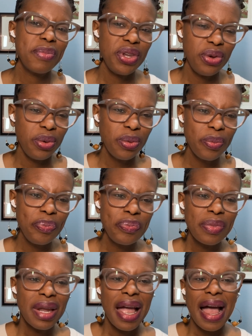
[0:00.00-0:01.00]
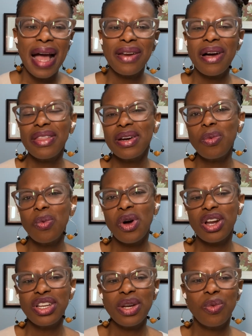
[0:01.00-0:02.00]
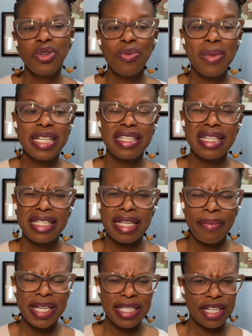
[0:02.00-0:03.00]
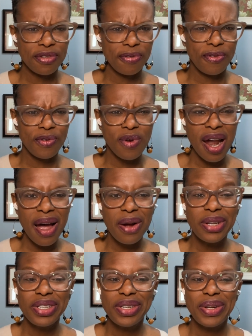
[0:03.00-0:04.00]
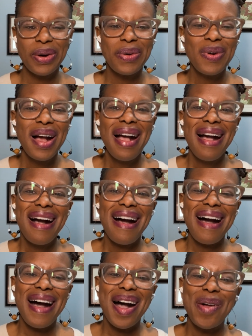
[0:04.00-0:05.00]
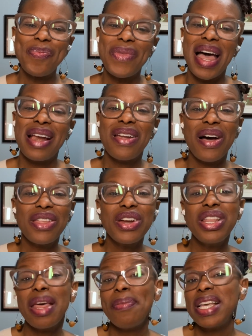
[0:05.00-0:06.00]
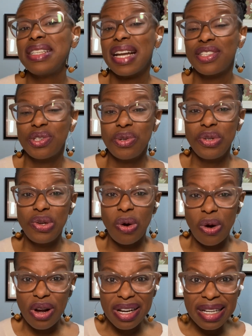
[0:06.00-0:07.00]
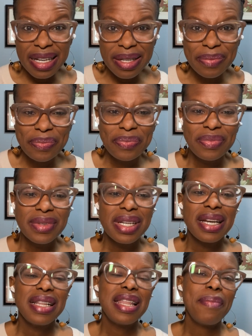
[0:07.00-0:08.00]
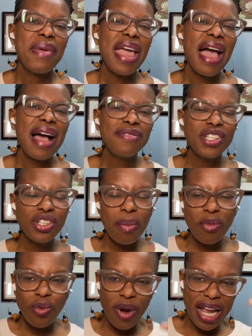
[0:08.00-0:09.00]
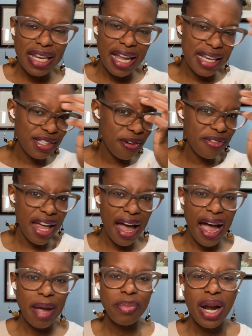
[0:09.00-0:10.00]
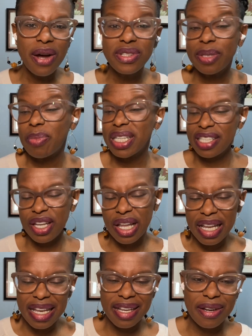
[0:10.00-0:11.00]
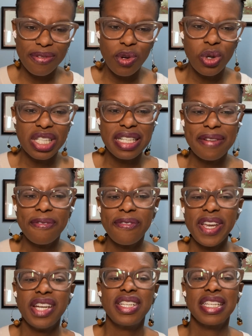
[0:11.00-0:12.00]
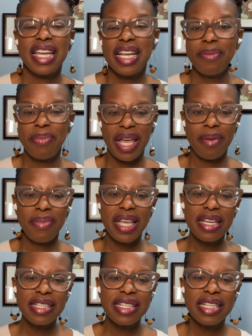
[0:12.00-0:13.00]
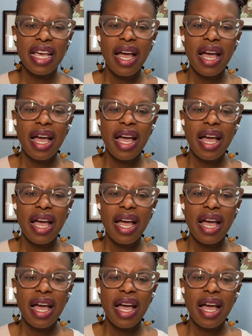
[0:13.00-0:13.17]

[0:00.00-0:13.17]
you. Another one you may see is they may start to frown, Another, they may start to yawn. They may have some redness of their eyebrows, particularly, of course, in fair-skinned babies.